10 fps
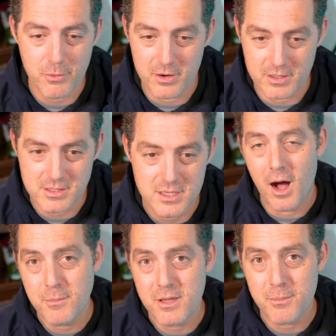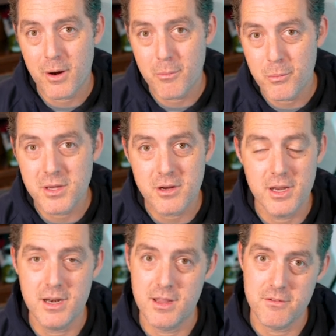parts. I'm gonna probably
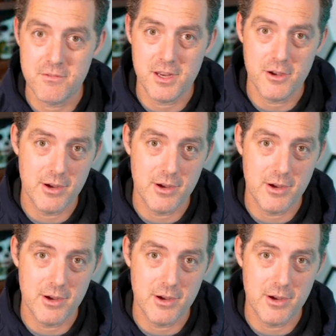create another video